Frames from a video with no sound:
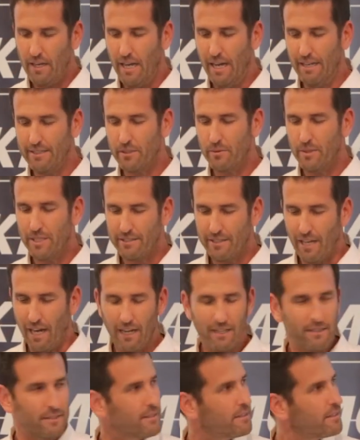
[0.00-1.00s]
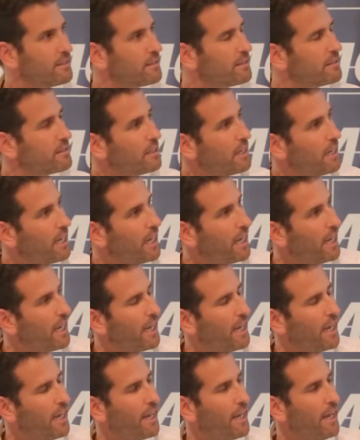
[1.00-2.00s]
As a result,
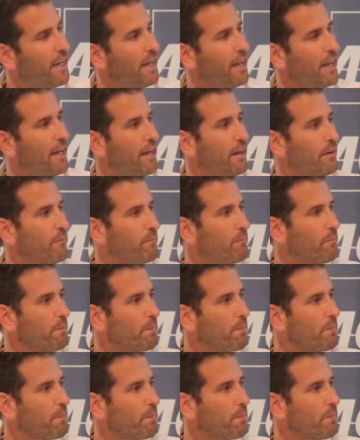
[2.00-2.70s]
the